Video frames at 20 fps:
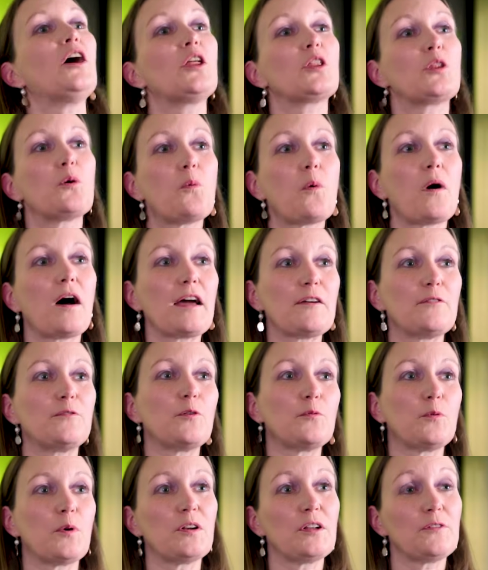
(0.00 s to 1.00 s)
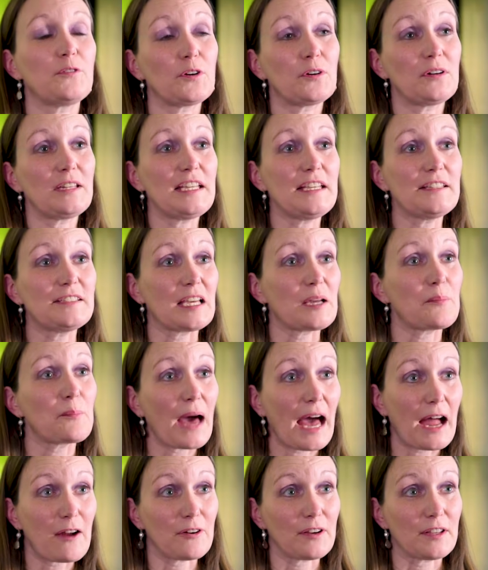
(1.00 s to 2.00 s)
the wife of one of your leading
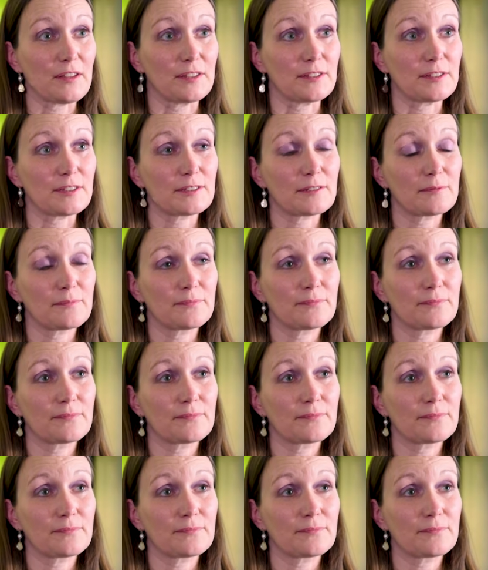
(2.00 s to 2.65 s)
barons.